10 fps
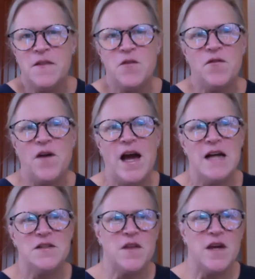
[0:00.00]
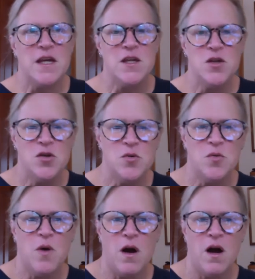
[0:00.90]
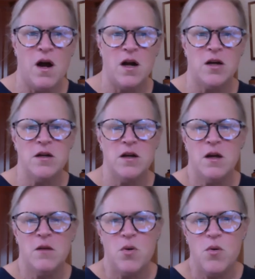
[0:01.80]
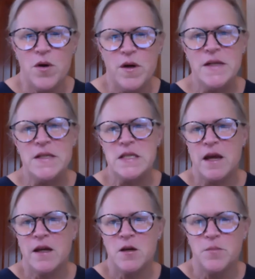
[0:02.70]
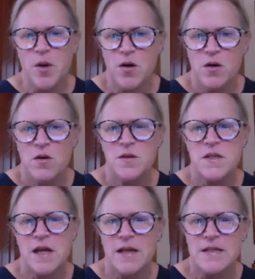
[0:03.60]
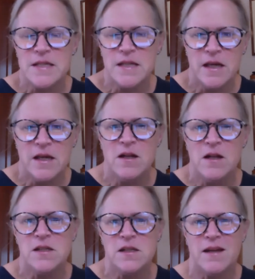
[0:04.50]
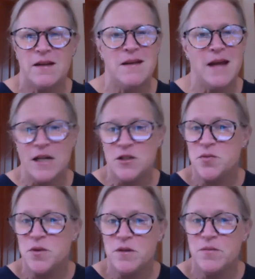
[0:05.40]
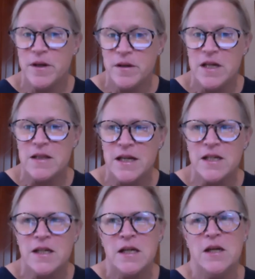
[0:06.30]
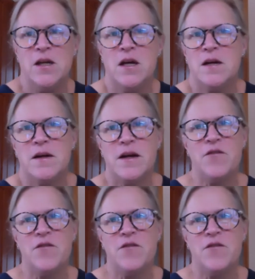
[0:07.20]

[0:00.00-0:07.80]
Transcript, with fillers: The fact that you are poised and composed and skilled and a natural, really. Like, I've